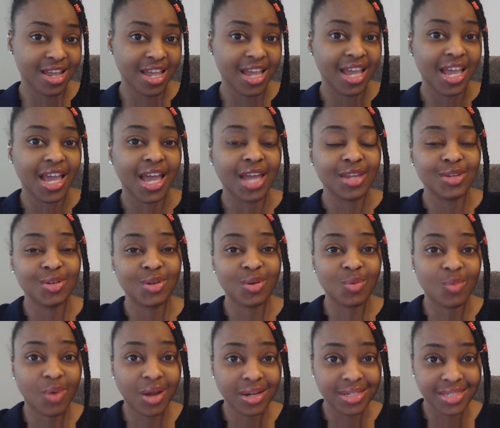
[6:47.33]
And you can
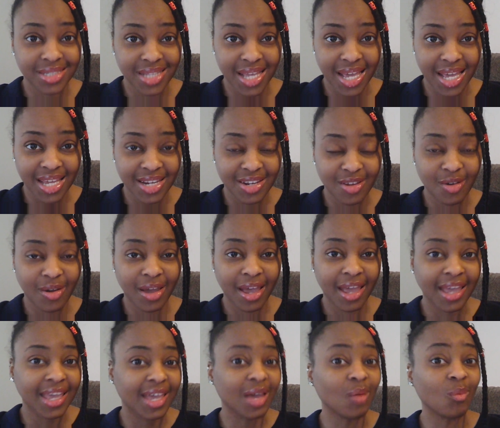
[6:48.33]
watch that, okay?
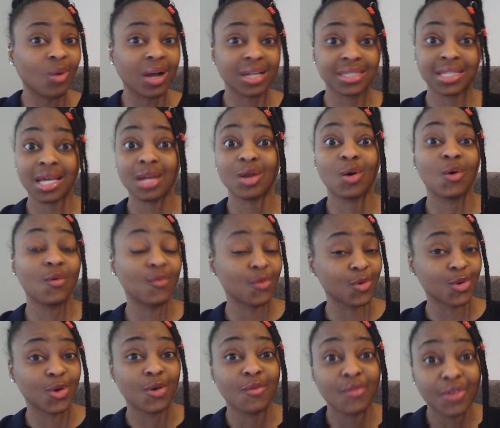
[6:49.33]
And watch that over and
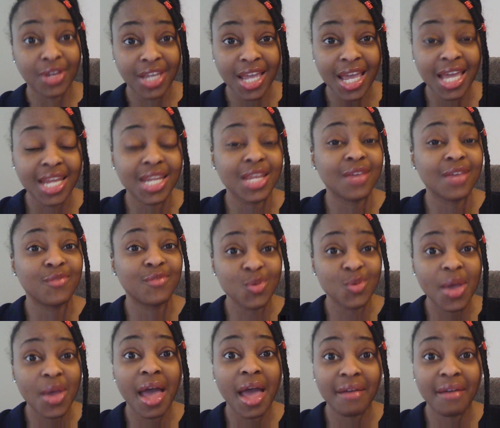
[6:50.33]
over again if you
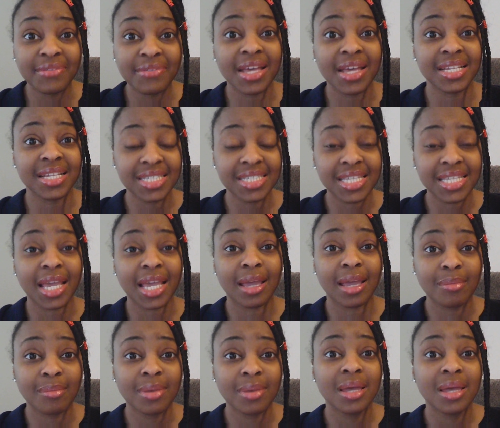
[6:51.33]
have that same
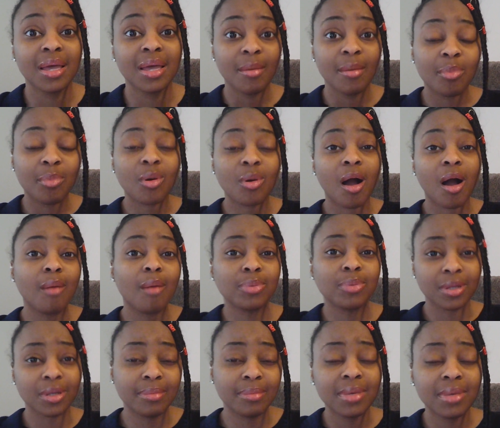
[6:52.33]

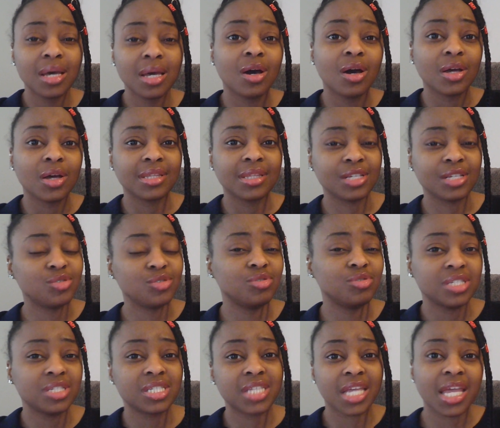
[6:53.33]
problem that you
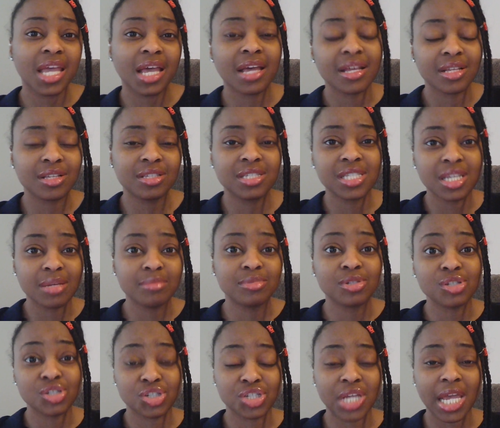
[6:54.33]
just can't seem to
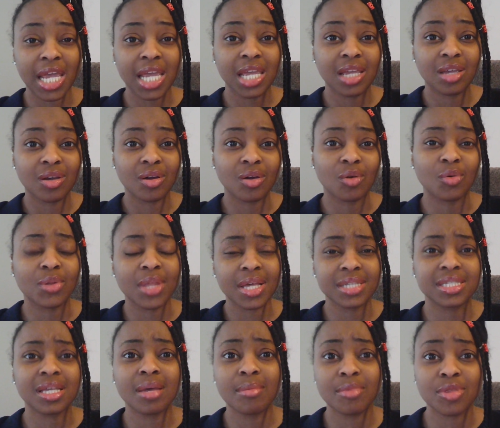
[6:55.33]
shake, or that
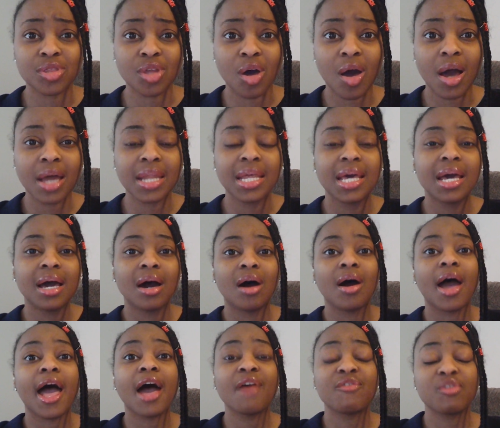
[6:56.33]
same thought.
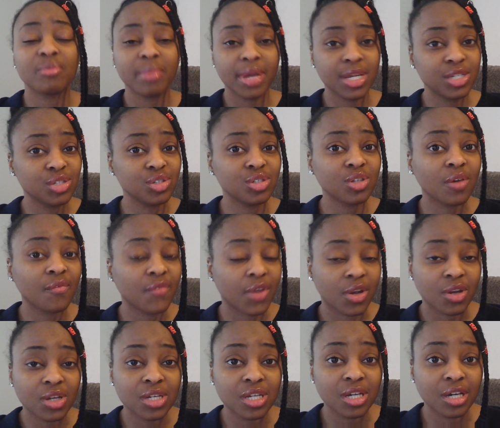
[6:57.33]
Affirmations are very
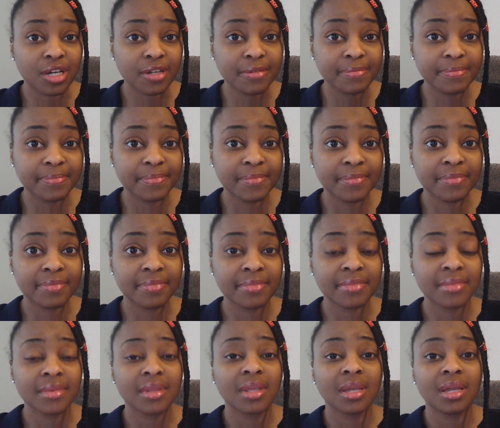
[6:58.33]
good.
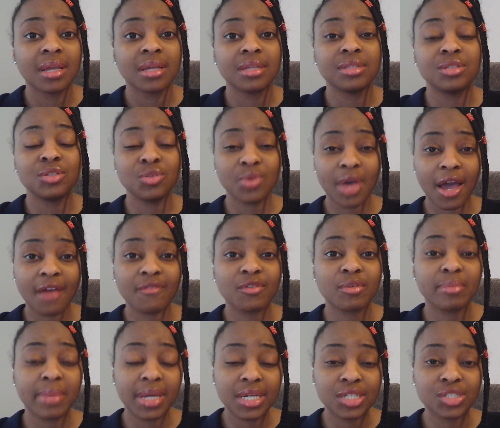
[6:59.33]
Do
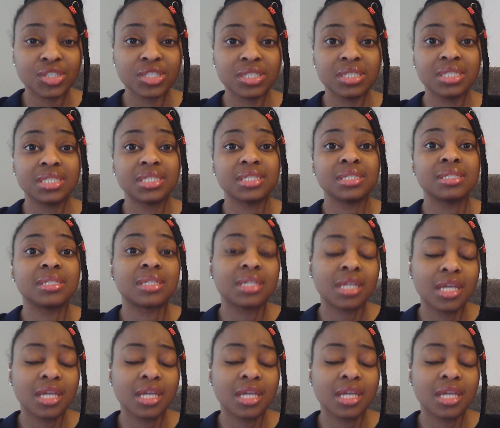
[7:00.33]
affirmations. Keep